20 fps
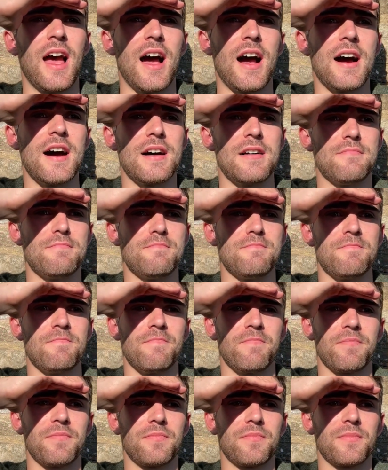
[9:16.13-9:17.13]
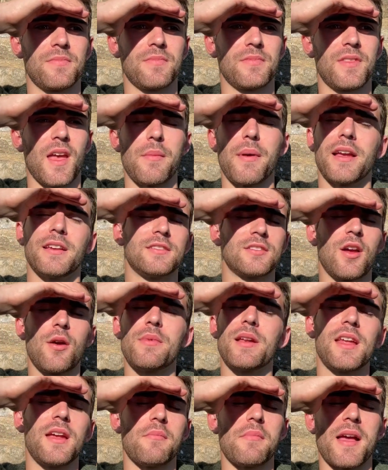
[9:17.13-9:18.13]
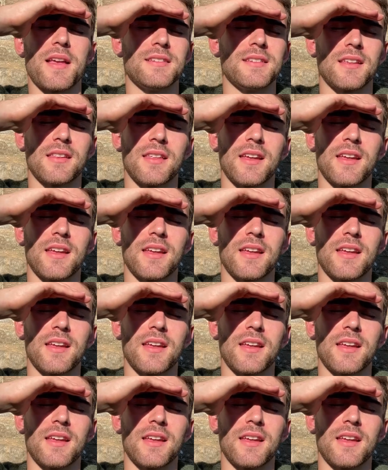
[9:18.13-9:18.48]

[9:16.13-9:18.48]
Um, they make so many amazing